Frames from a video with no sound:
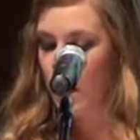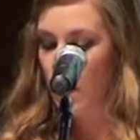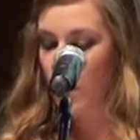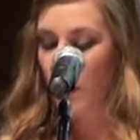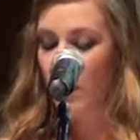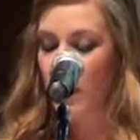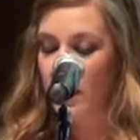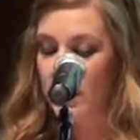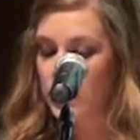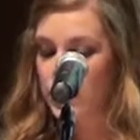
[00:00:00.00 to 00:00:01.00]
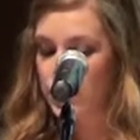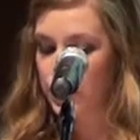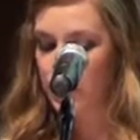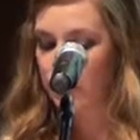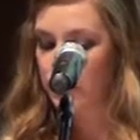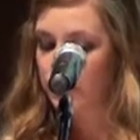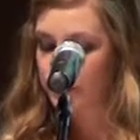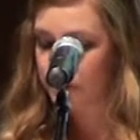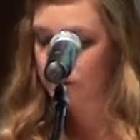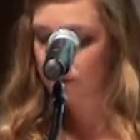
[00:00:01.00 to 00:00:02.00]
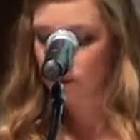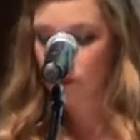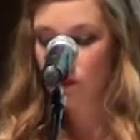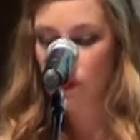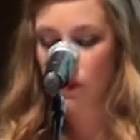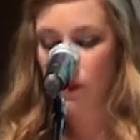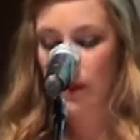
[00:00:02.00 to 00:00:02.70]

While we were on the mission trip, we